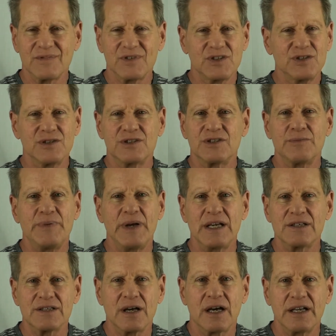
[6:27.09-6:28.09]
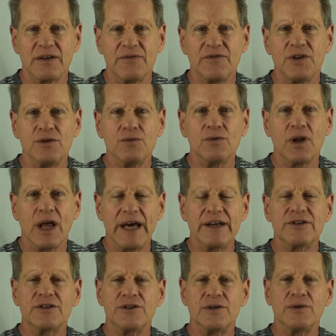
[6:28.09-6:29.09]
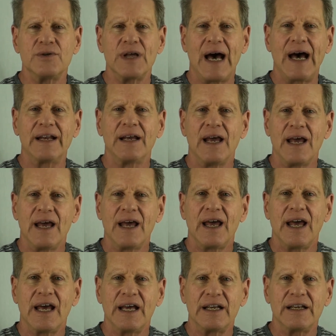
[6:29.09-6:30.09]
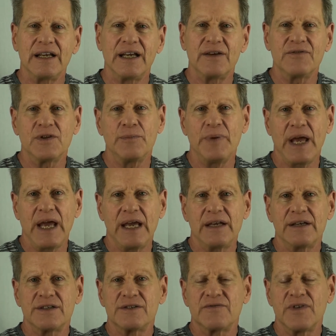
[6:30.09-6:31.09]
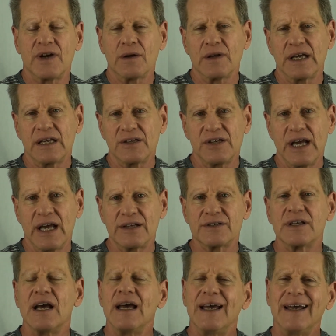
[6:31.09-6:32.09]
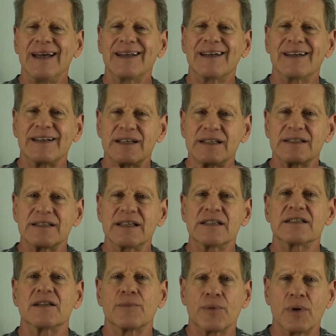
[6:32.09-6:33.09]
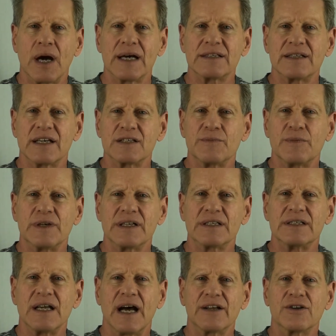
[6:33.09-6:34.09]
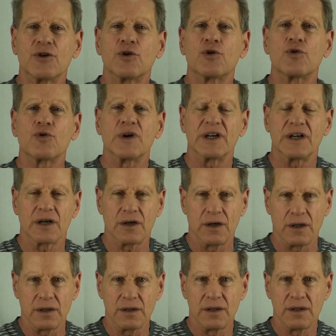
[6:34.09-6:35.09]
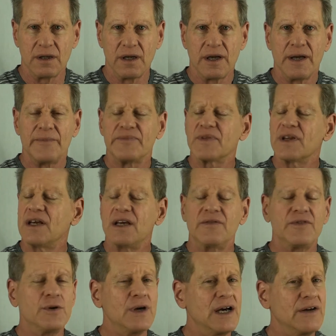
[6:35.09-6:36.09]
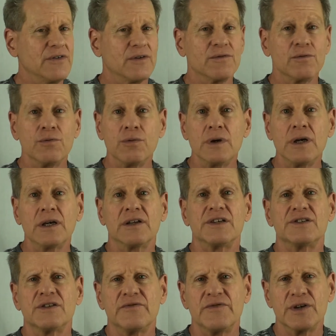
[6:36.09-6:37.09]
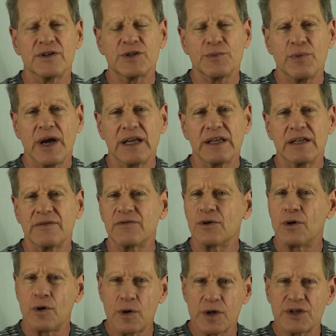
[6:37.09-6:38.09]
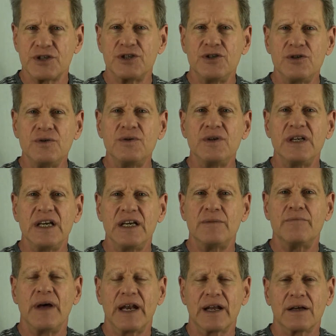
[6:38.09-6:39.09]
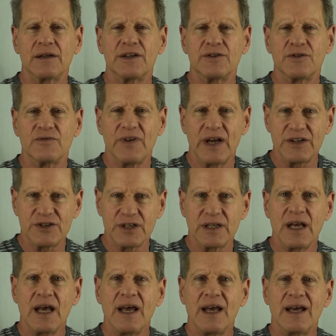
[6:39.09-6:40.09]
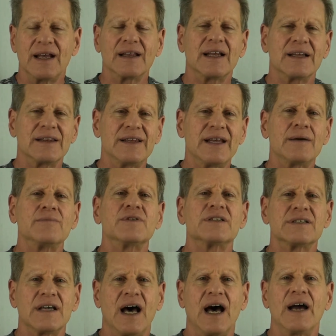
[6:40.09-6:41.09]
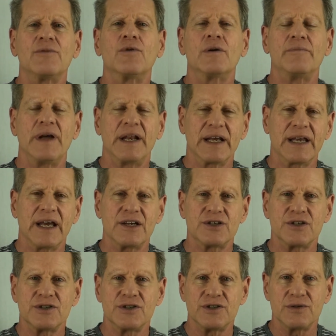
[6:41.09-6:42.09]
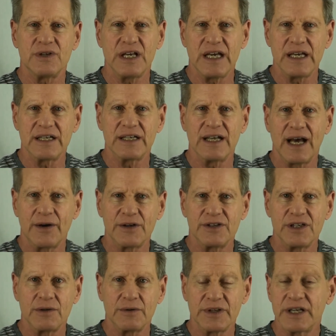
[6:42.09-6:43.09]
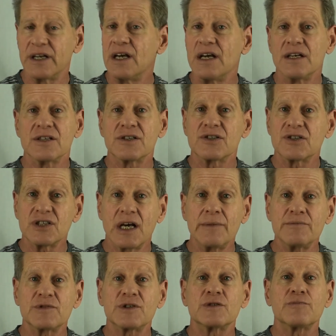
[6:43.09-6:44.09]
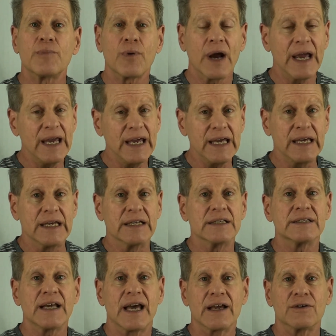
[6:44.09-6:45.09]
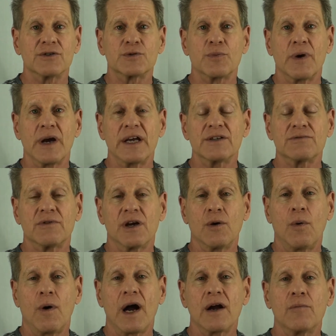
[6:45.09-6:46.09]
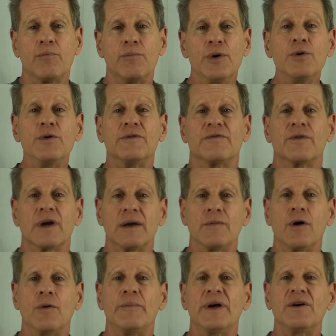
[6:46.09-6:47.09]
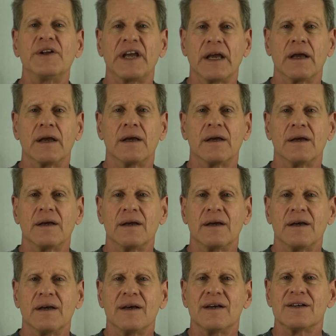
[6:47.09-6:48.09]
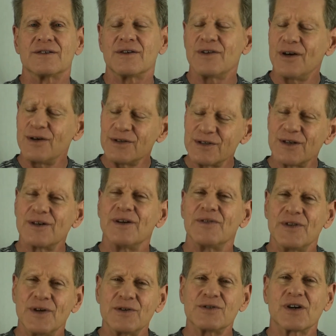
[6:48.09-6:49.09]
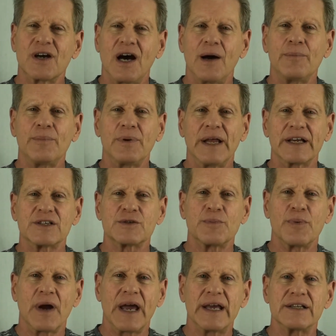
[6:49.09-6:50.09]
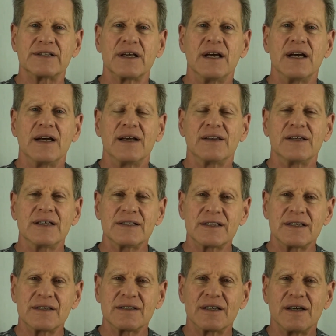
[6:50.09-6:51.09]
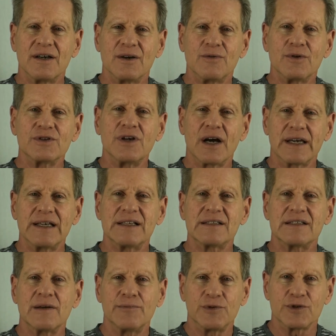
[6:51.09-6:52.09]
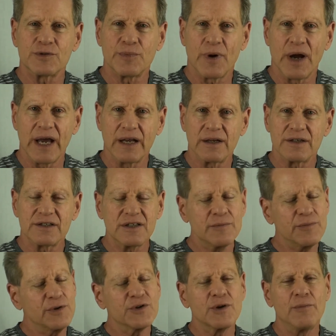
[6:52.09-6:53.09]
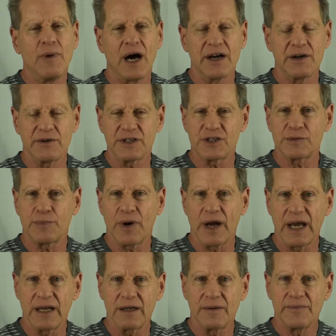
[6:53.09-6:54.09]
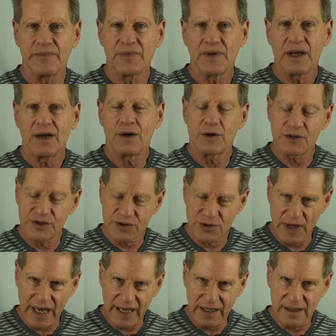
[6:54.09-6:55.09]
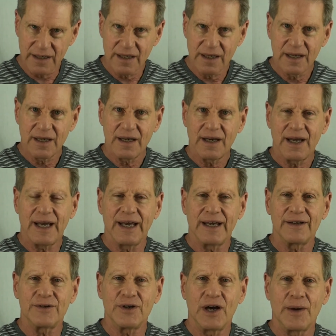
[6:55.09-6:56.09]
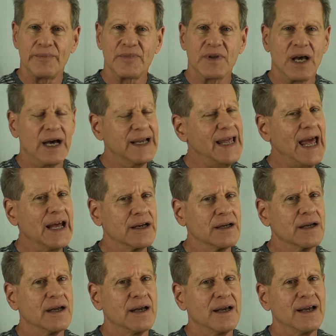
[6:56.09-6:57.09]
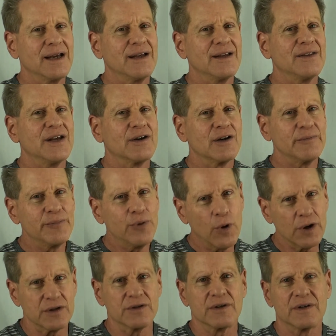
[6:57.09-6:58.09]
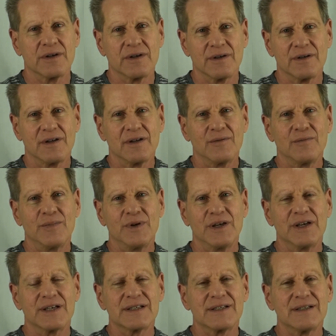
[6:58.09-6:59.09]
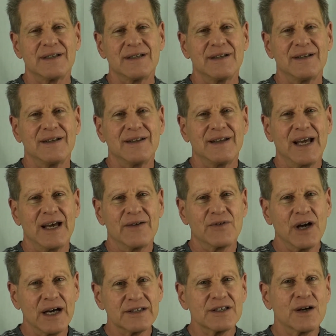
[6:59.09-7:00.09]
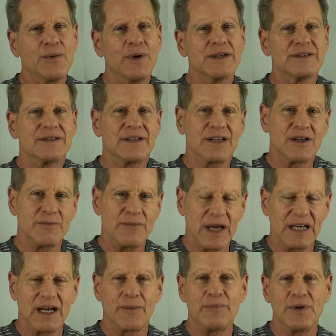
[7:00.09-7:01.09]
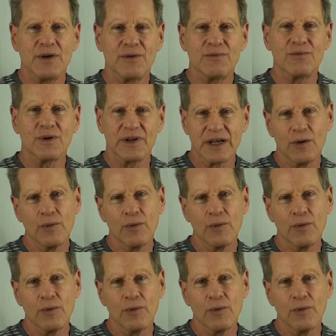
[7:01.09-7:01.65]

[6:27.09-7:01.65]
just depends on if you like to do that, and if the pain is fairly intense. It can assist the process, but it's not critical. If you have a really severe sprain, then of course you need medical intervention, and let them decide what medications you need and how to deal with it. Some sprains, ankle sprains, require a boot for immobility. So those are complex sprains. We're talking simple sprain, simple to moderate sprain or strain. And again, they're important because they have consequences that you may not be really